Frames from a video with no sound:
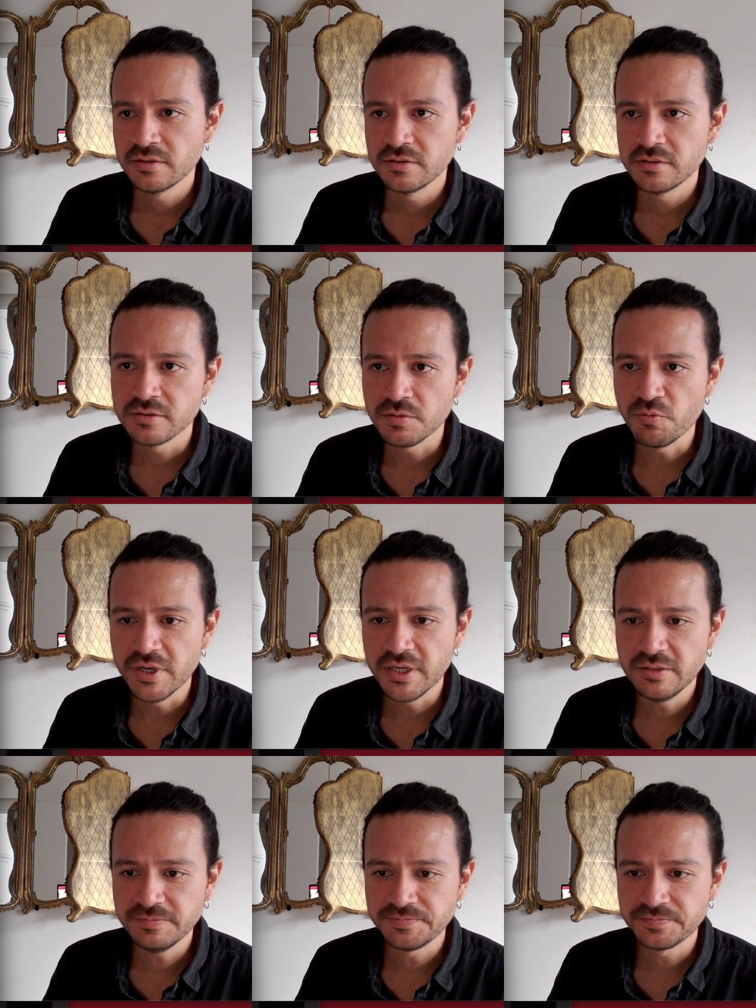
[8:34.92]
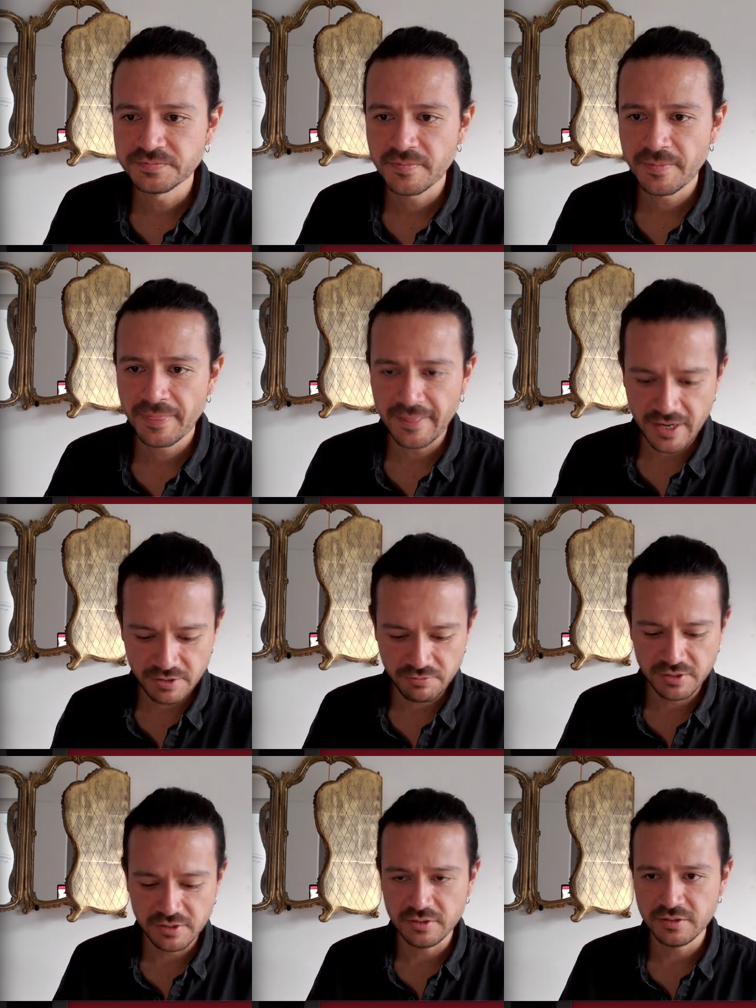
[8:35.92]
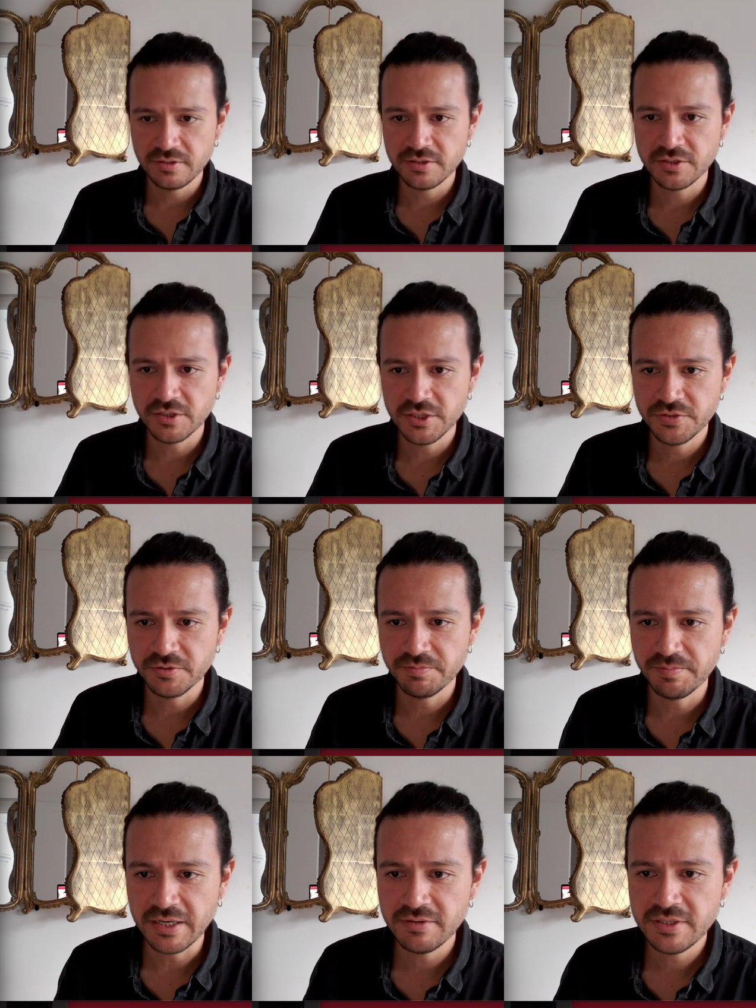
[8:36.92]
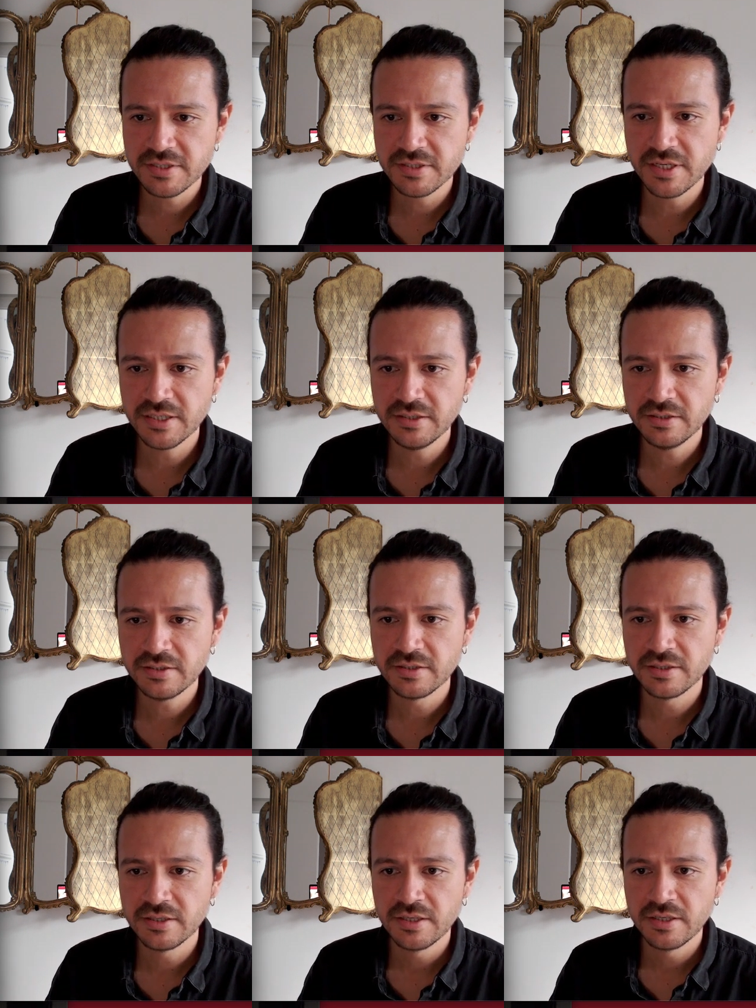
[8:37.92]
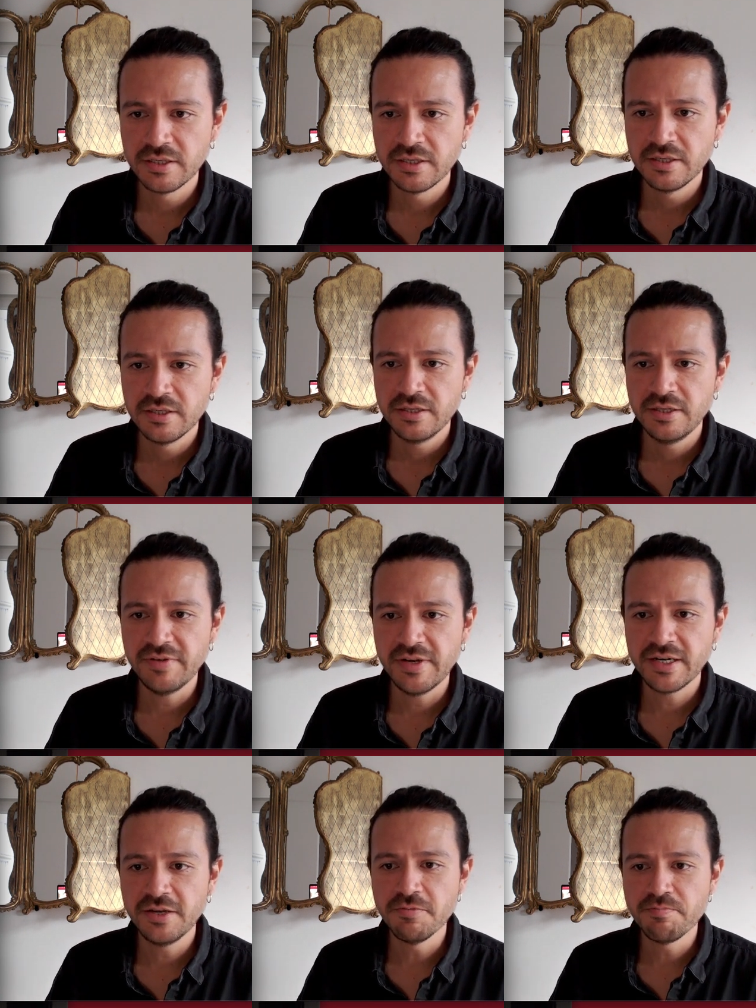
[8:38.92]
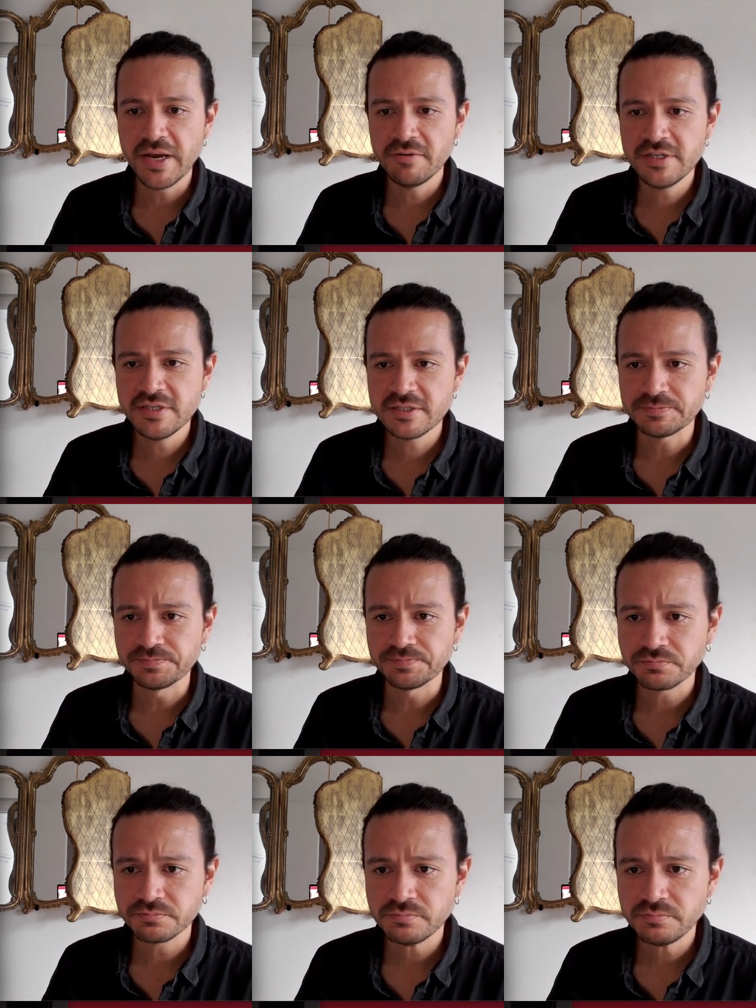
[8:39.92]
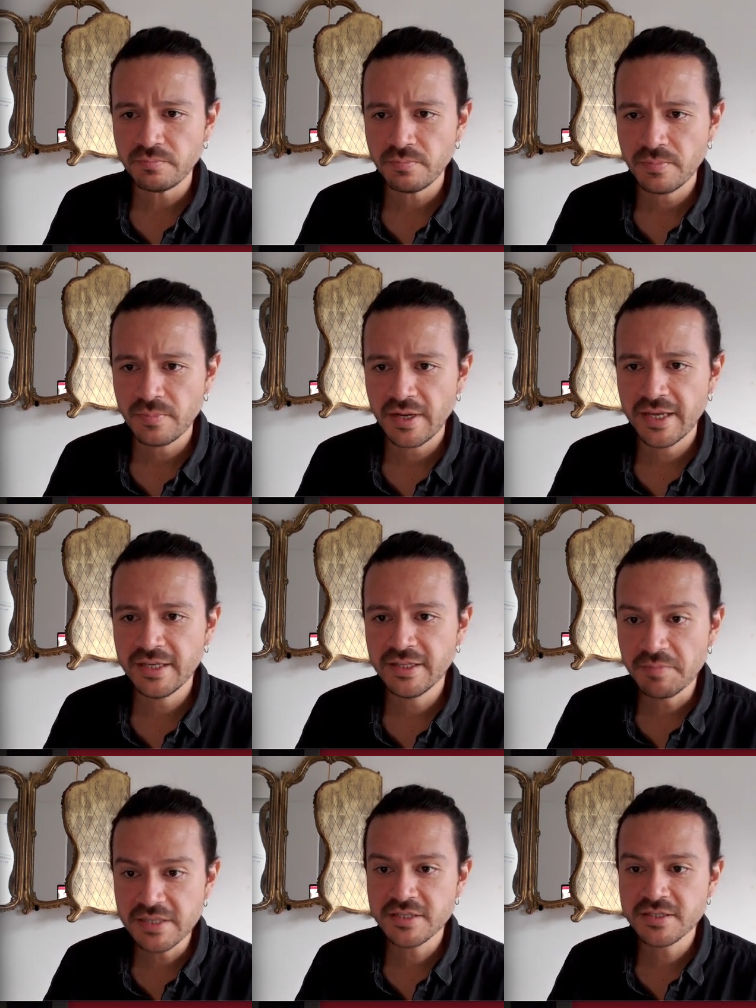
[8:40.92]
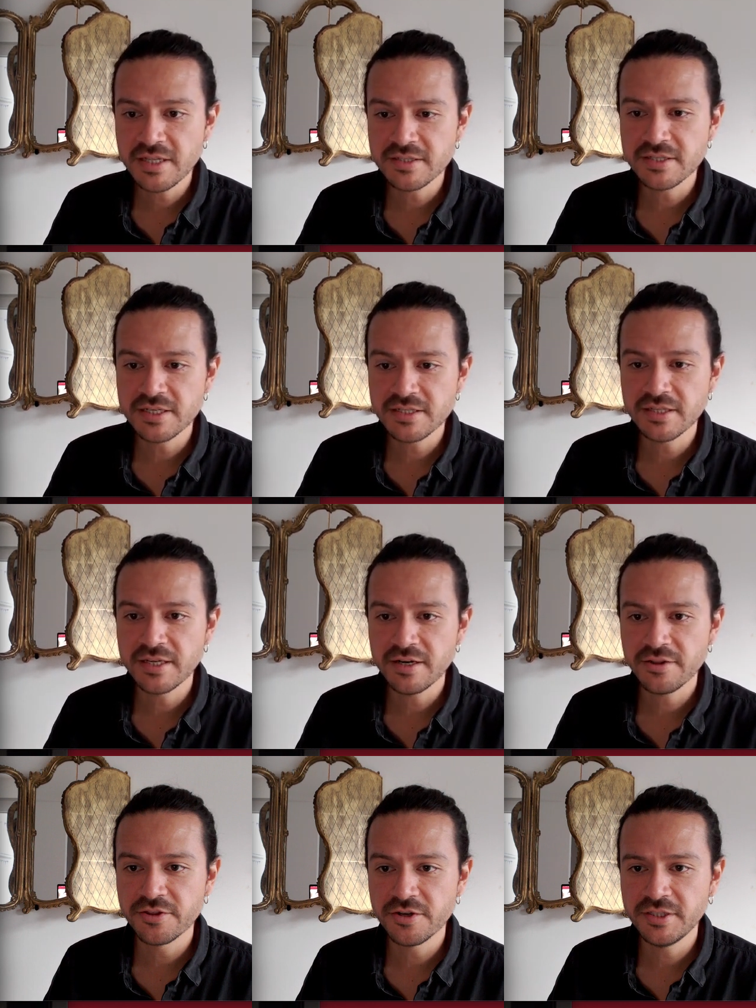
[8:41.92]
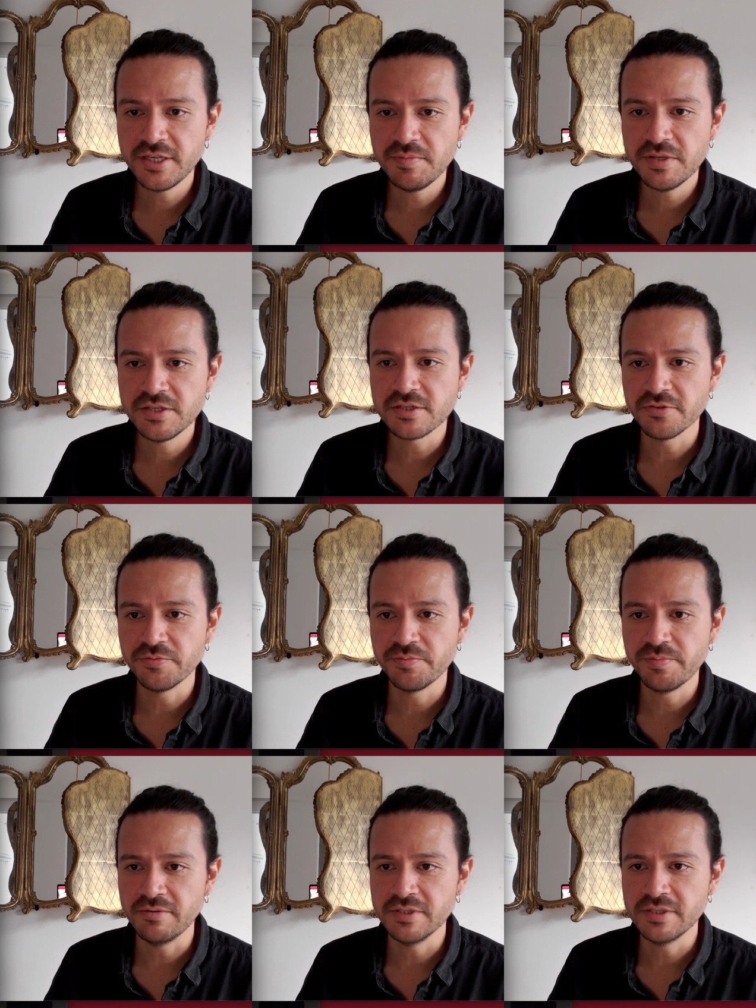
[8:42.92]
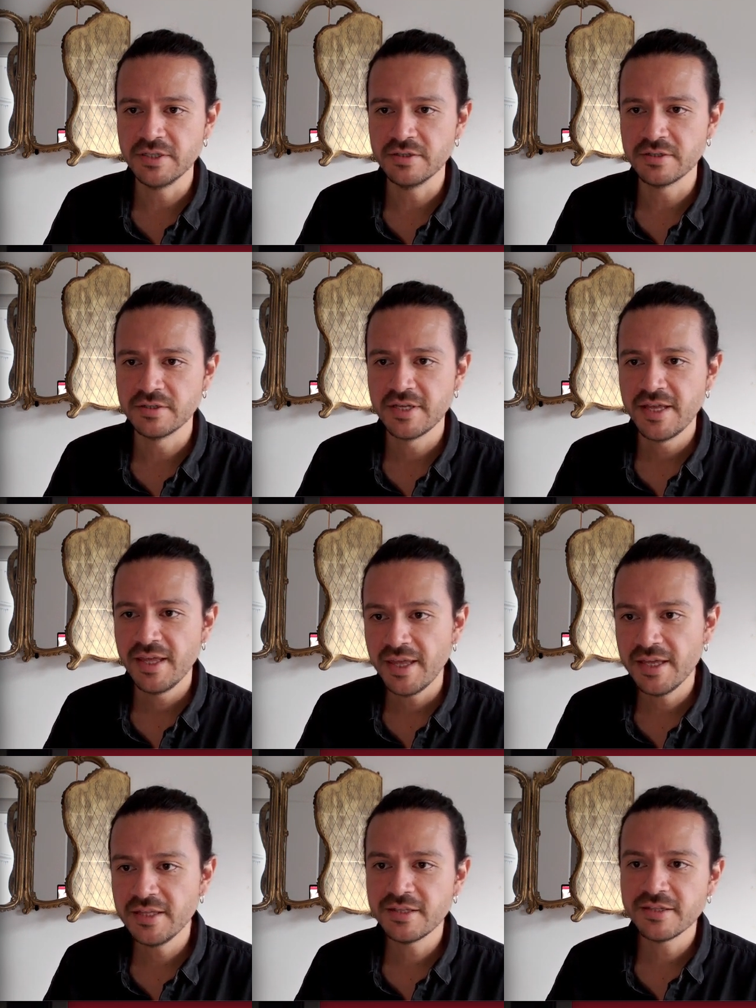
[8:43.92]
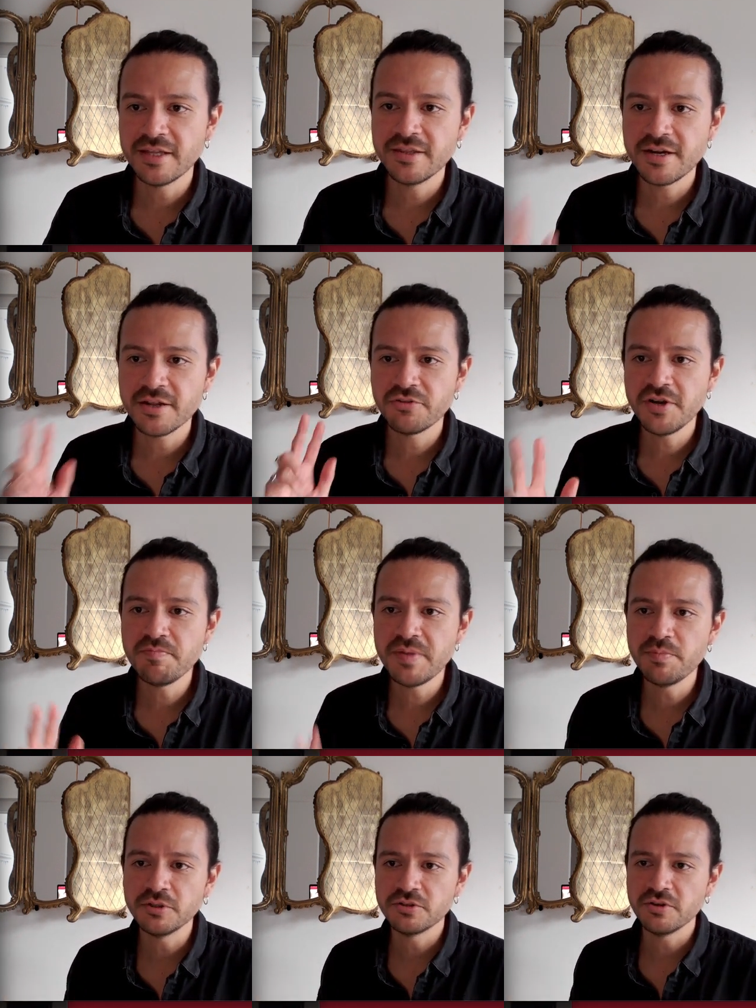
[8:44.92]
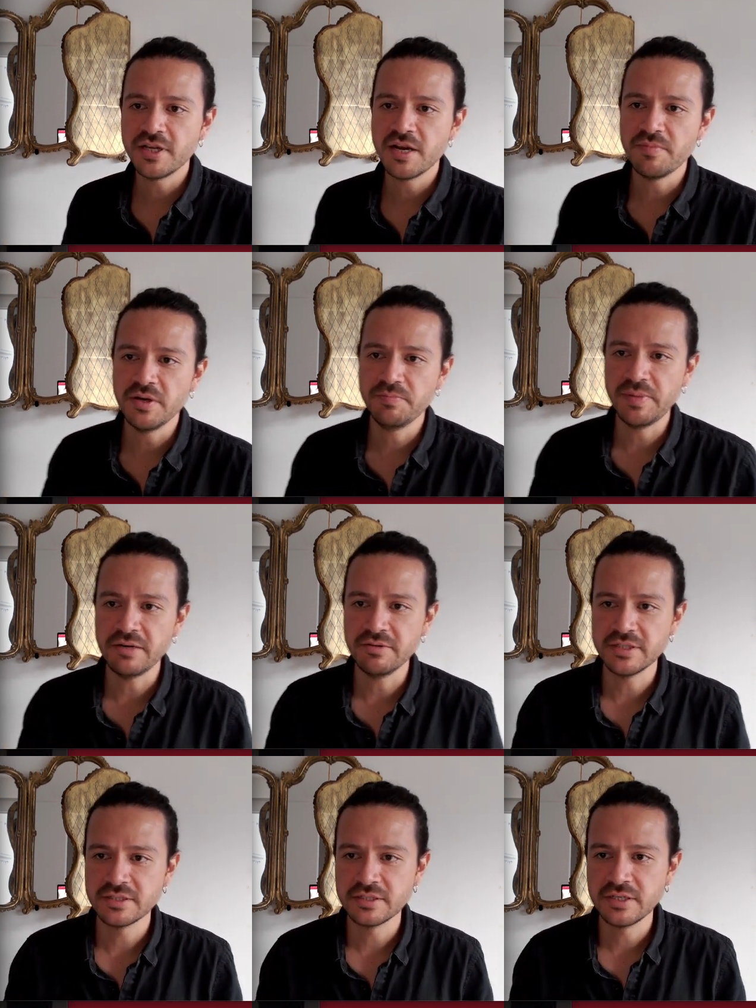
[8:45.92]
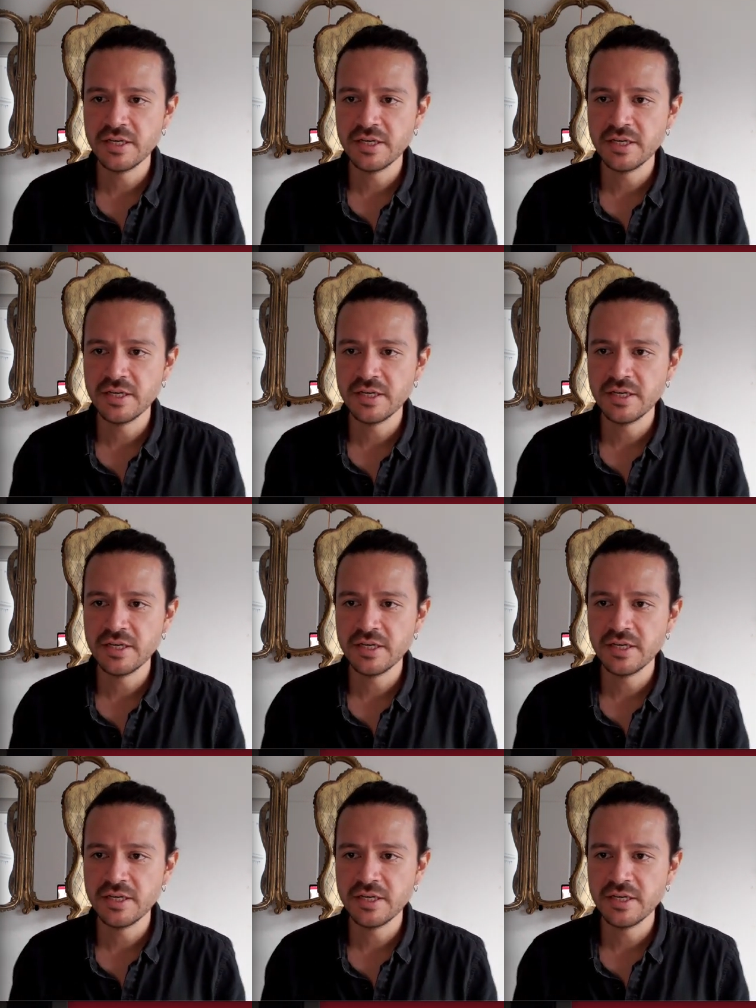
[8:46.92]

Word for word: somewhere. I will search for Paris then. If I click on Paris, I get a message that says that there are thirty images of Paris here and that there are three people talking about Paris.